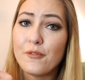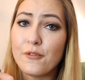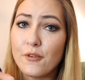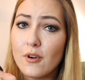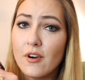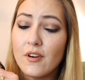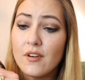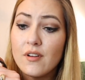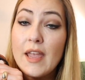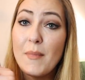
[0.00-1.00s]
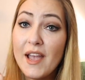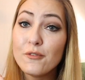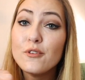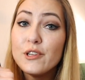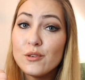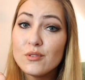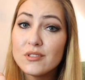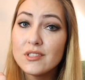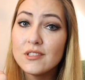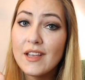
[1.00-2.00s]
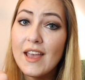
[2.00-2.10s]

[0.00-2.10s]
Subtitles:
for a mindful use